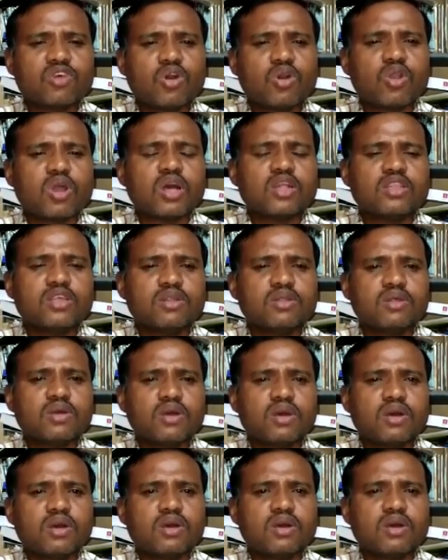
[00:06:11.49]
or
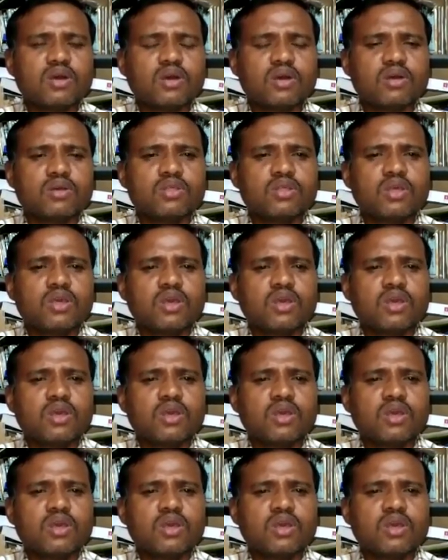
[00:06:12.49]
other